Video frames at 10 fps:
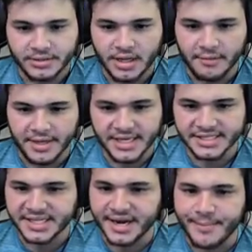Oh, he
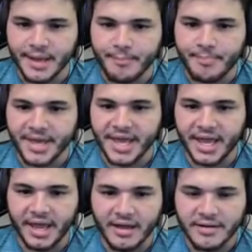is gonna be a
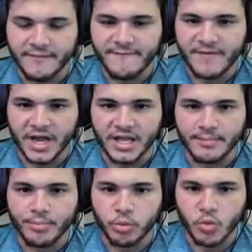big
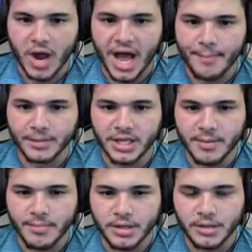fucking
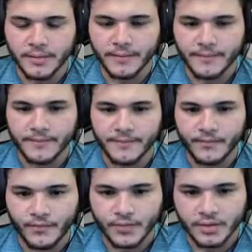problem.
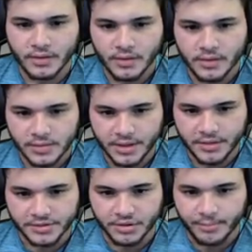Look at
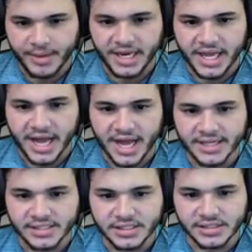those little beady
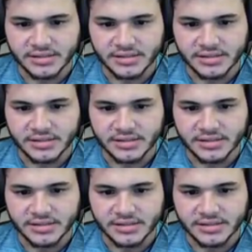eyes.